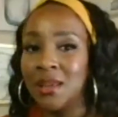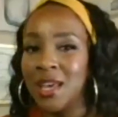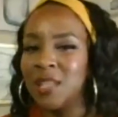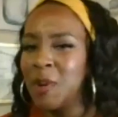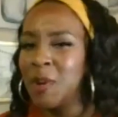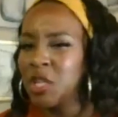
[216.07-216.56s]

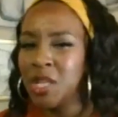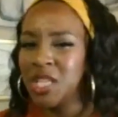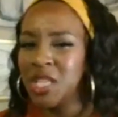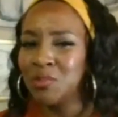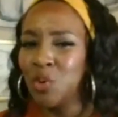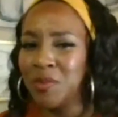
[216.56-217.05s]
especially in these
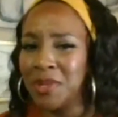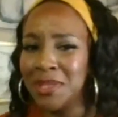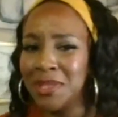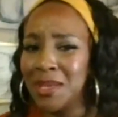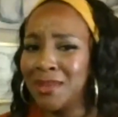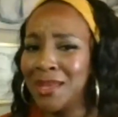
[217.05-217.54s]
movies,
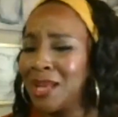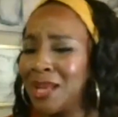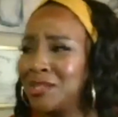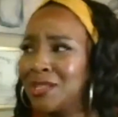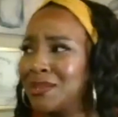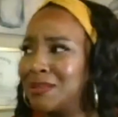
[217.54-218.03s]
they not
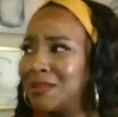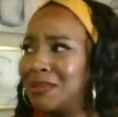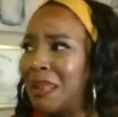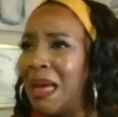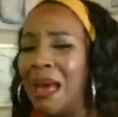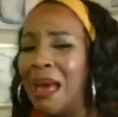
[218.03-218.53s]
just
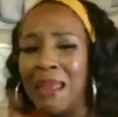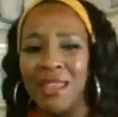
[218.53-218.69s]
slide.